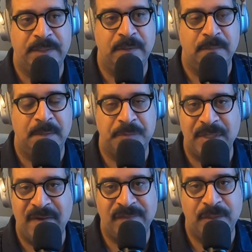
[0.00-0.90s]
I'm
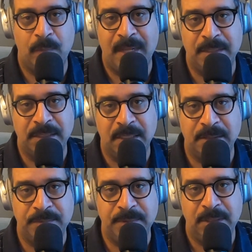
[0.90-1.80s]
traveling around the
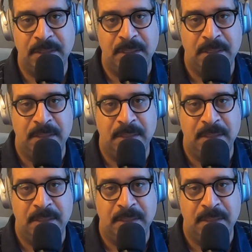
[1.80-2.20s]
country.